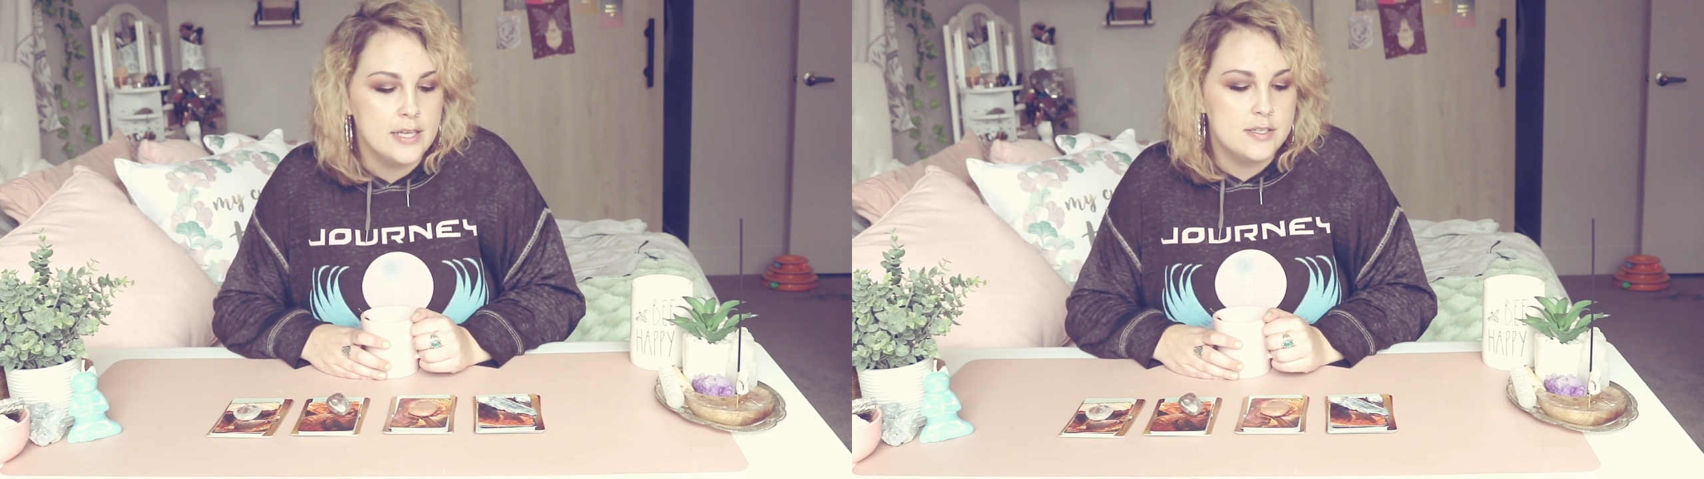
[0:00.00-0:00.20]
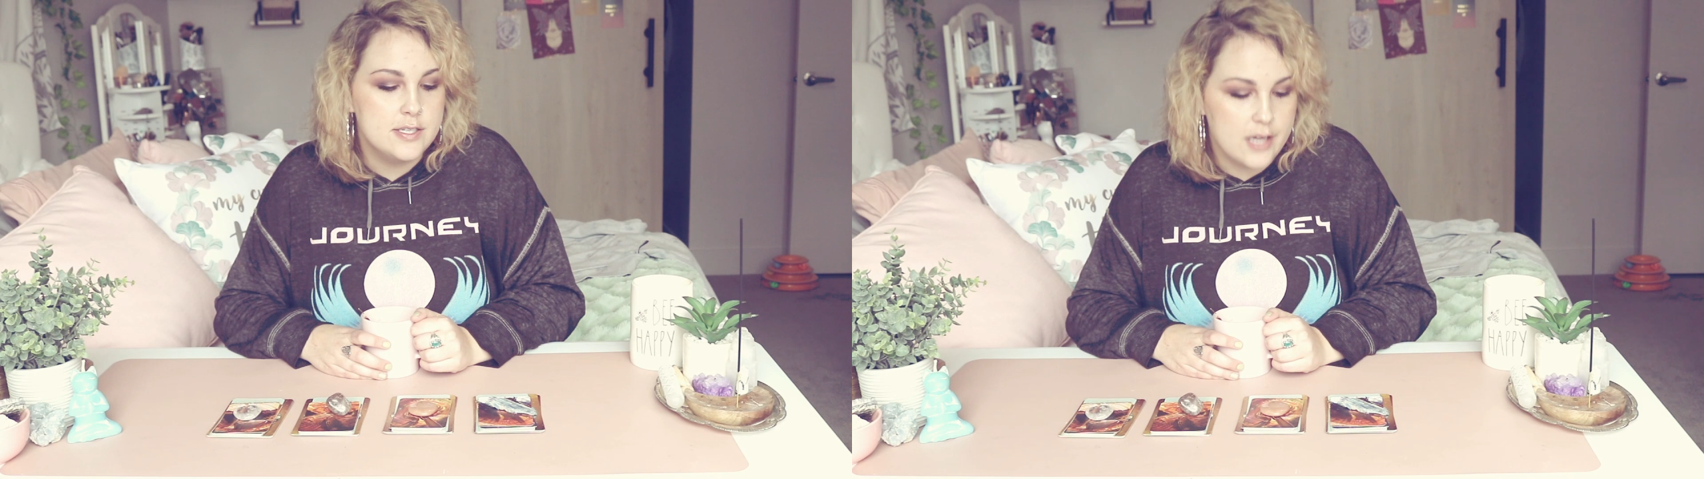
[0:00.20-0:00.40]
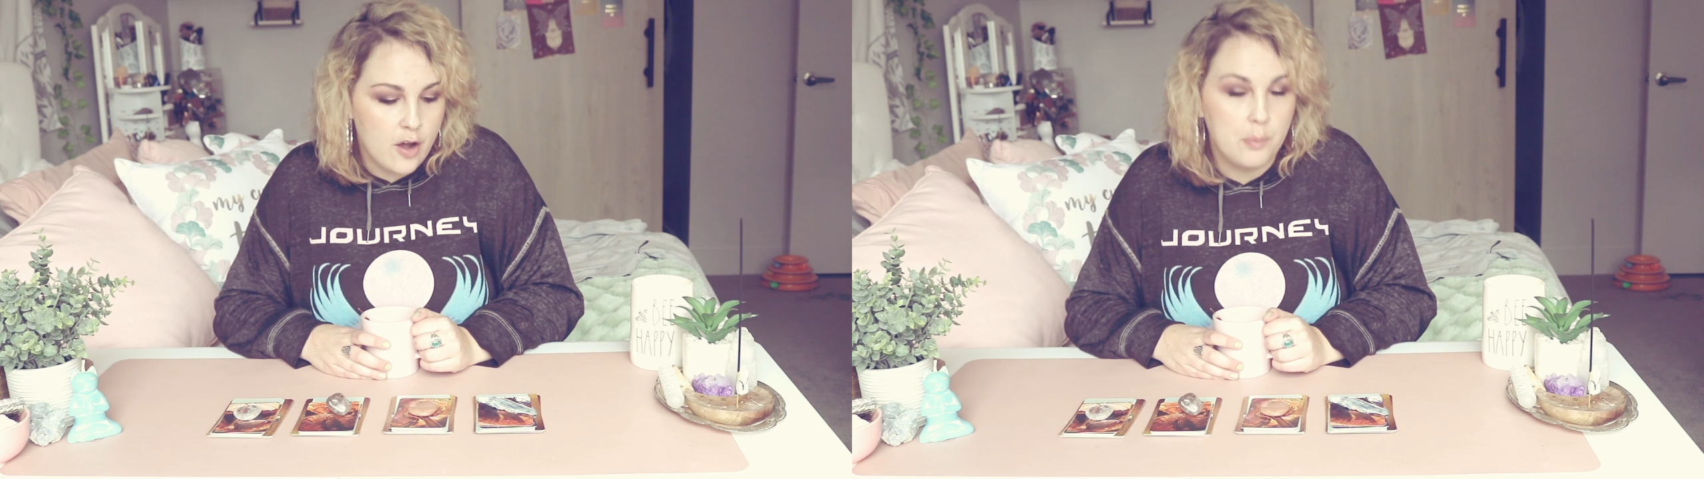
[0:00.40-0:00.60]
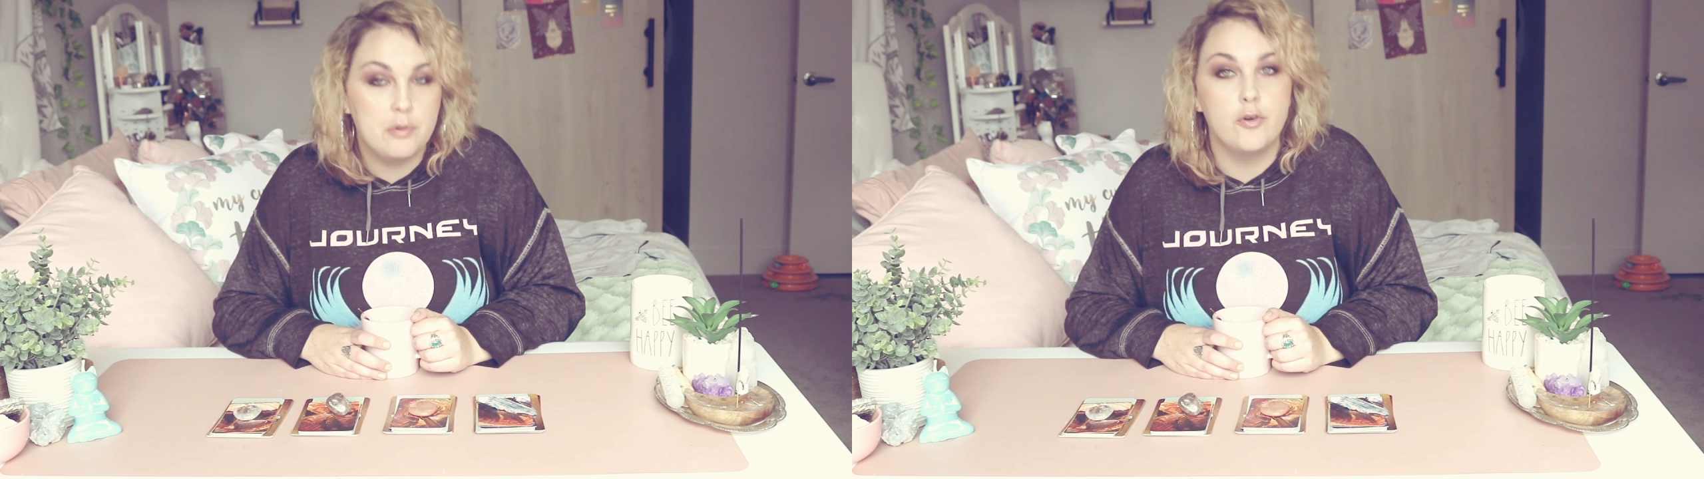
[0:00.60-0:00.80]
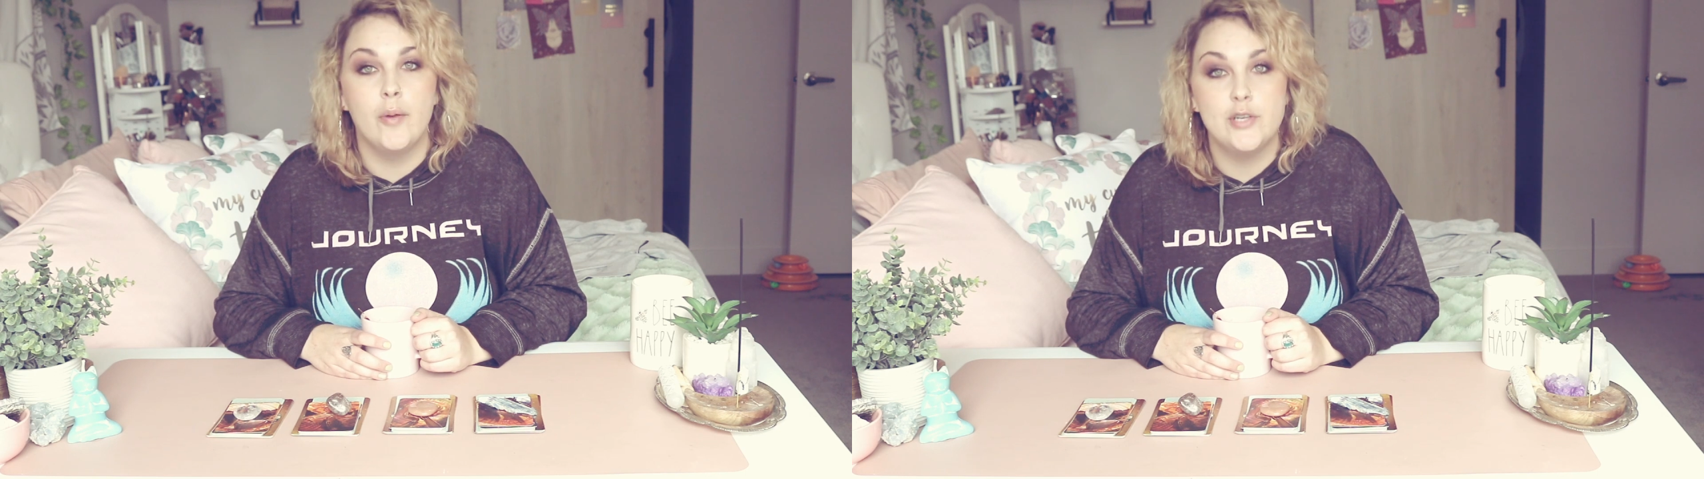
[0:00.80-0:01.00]
So
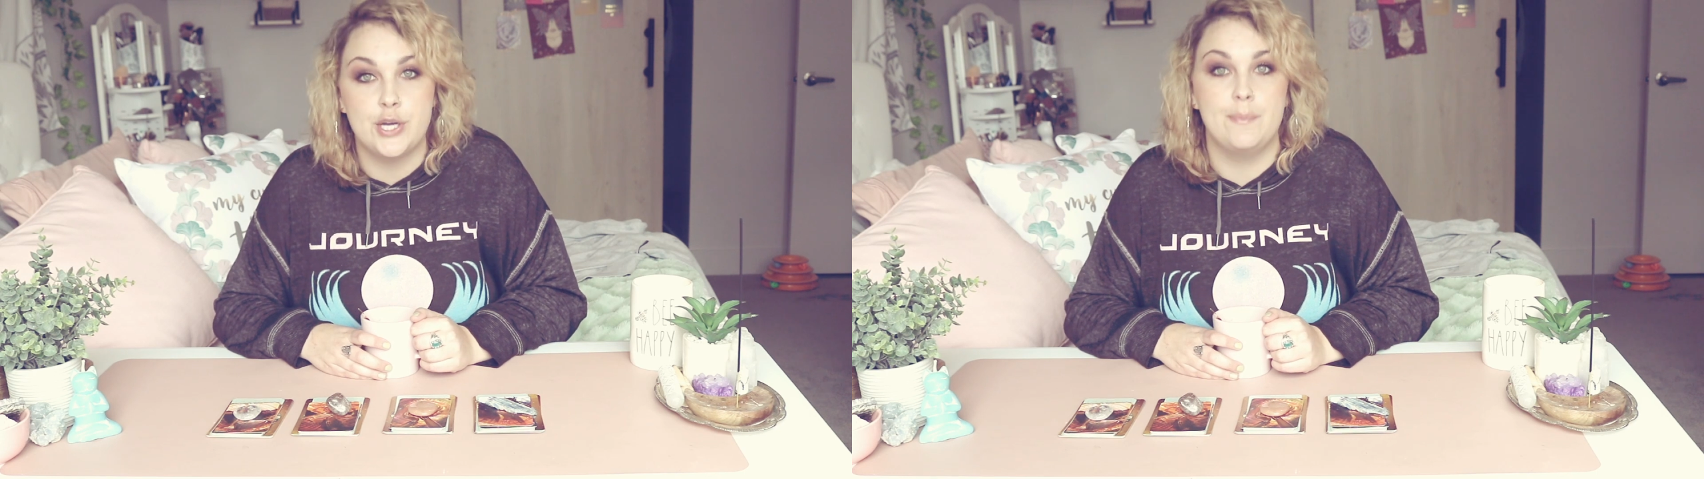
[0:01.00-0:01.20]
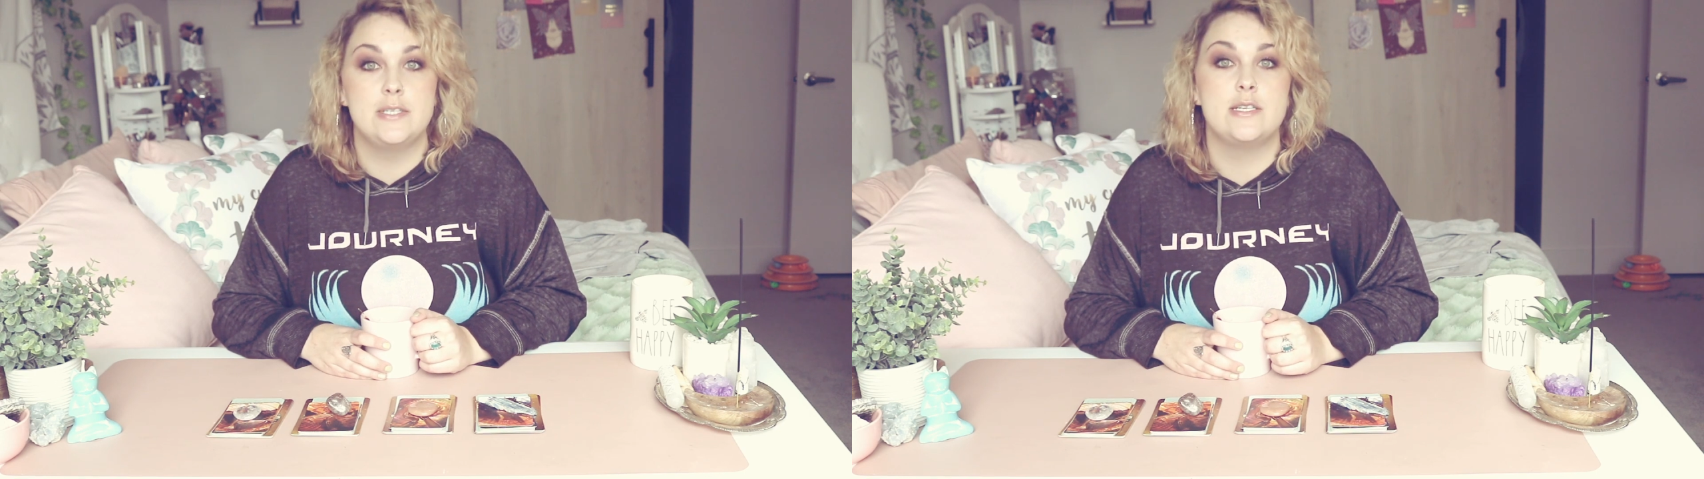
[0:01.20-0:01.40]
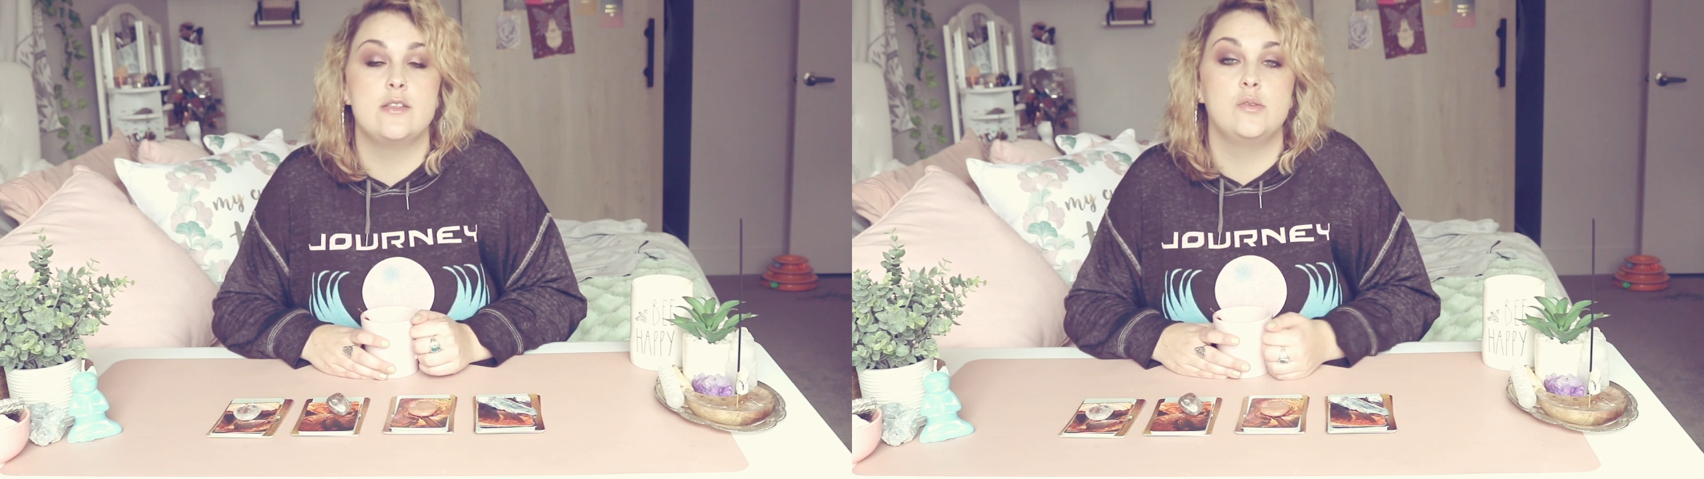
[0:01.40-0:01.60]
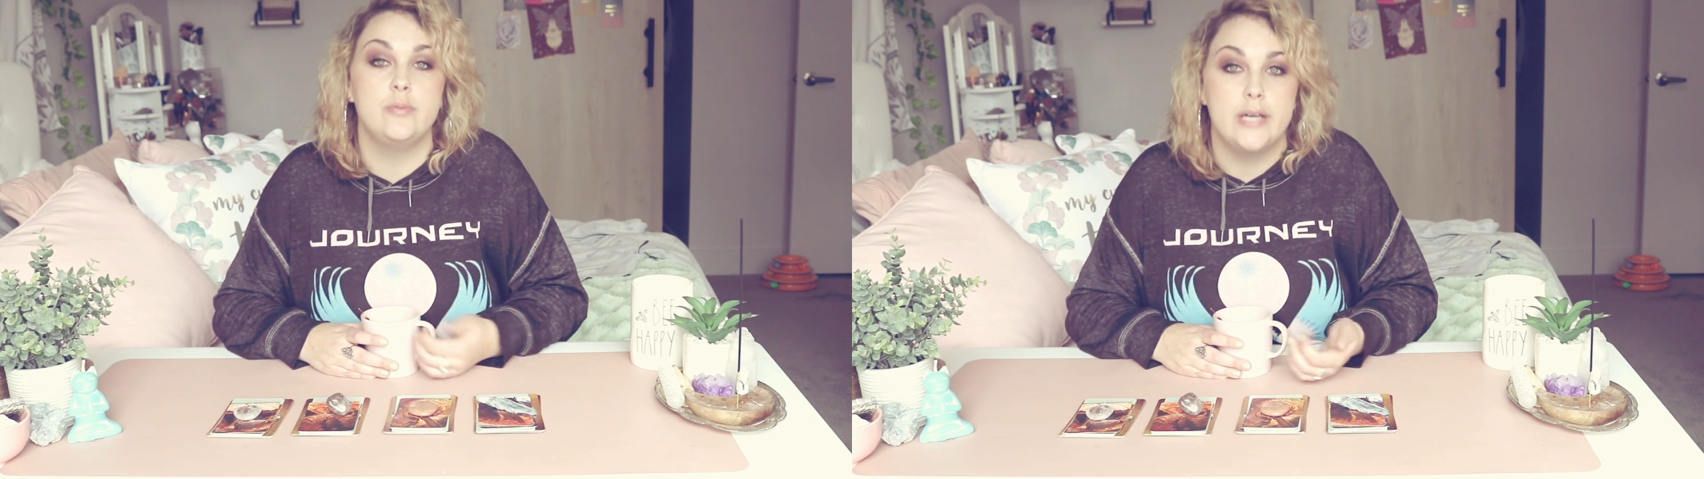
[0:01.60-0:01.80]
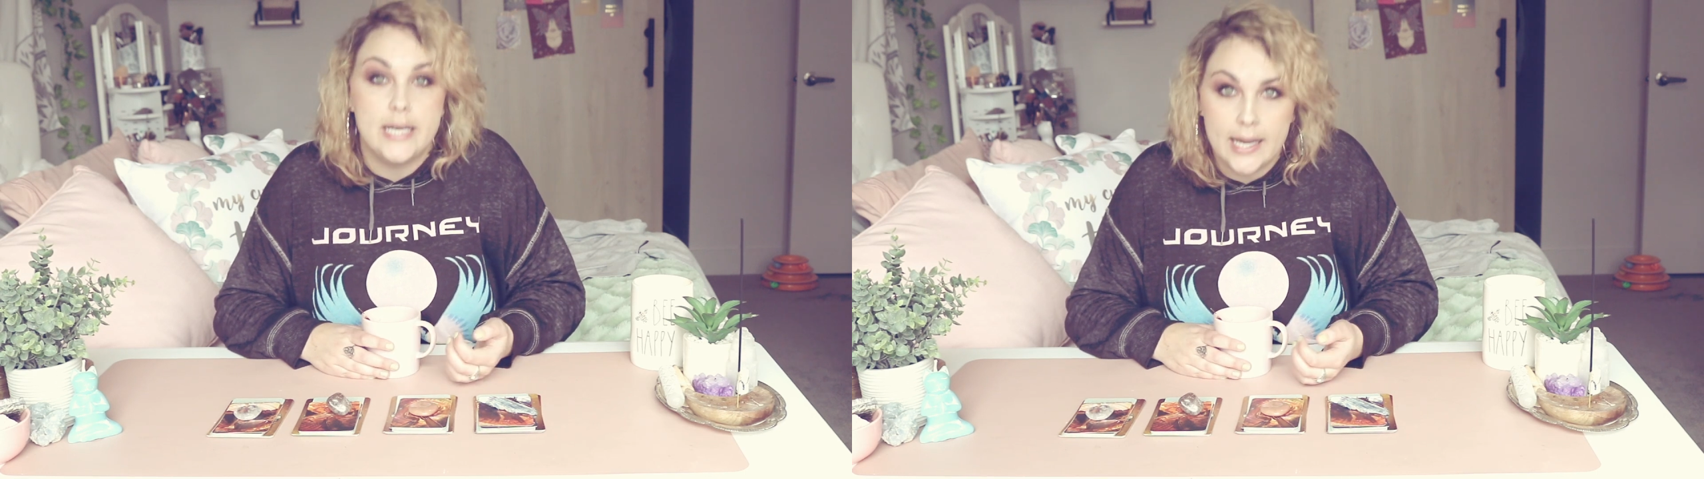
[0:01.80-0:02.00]
before we jump into the
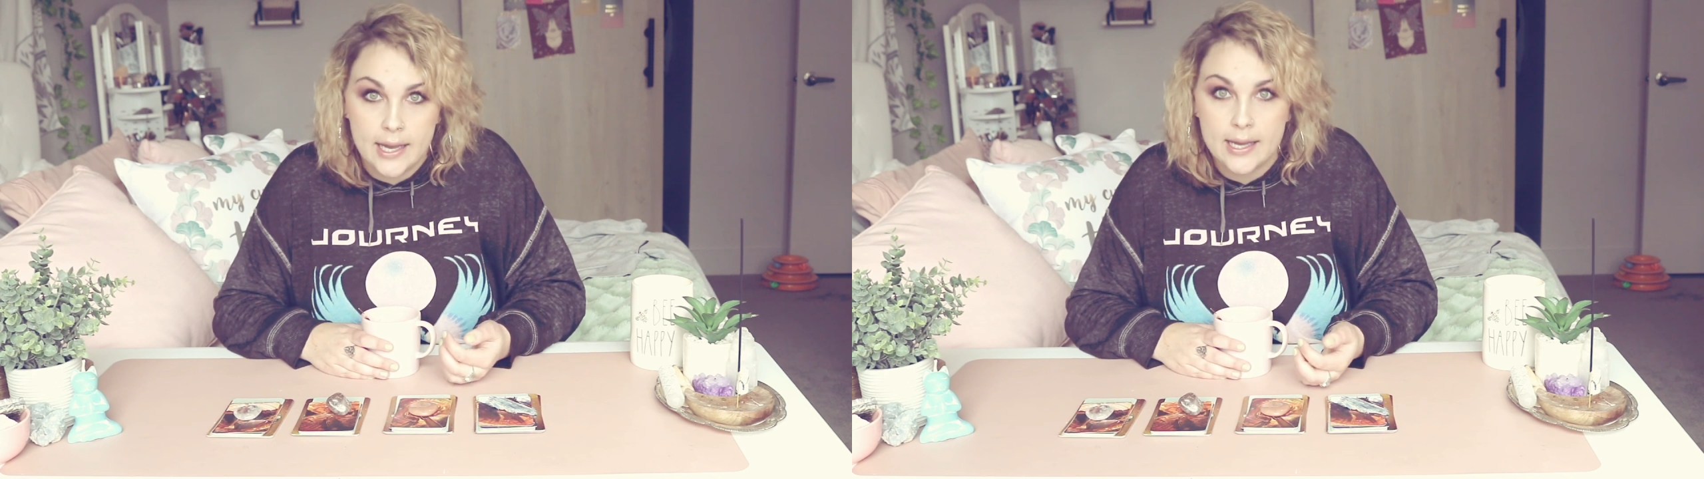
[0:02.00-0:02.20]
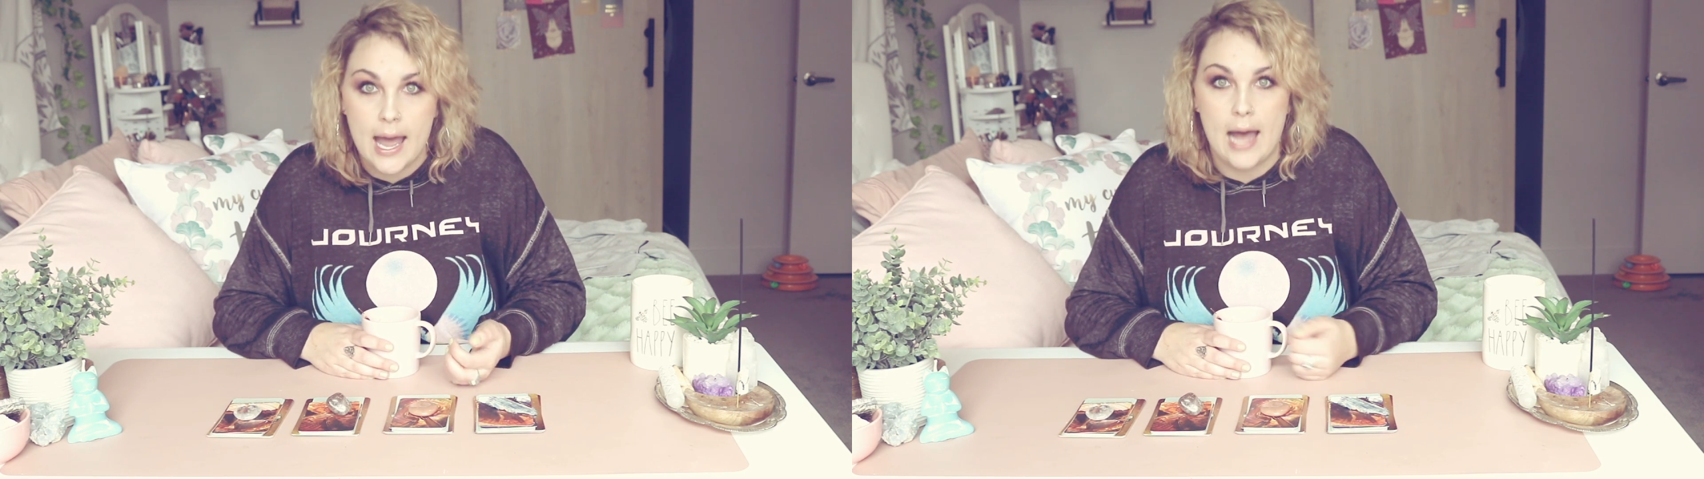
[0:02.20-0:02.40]
reading,